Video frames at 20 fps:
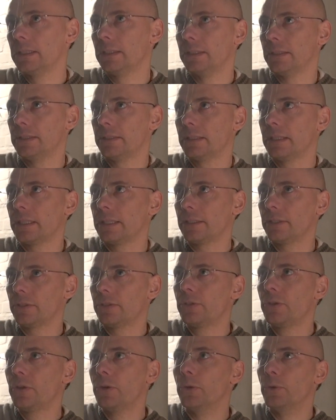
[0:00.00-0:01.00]
It's like a
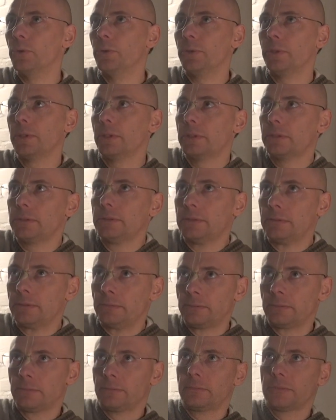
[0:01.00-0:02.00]
code.
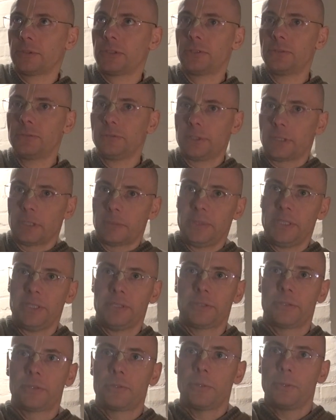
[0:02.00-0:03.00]
Sutra
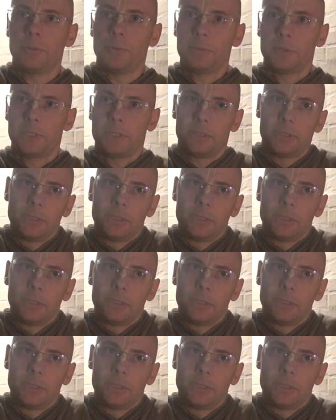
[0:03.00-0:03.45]
means code.